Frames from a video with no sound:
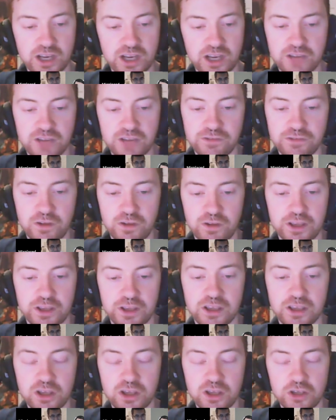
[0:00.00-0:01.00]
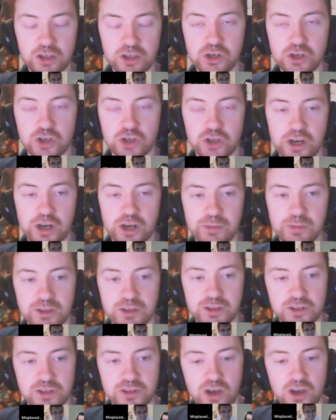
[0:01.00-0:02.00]
I feel like you're trying to beat the
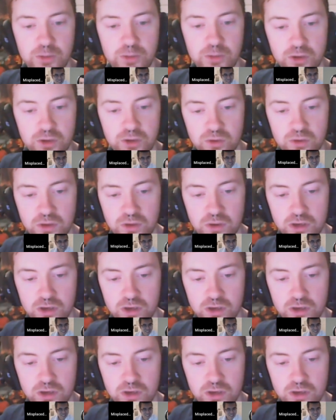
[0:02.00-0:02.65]
Tamiyo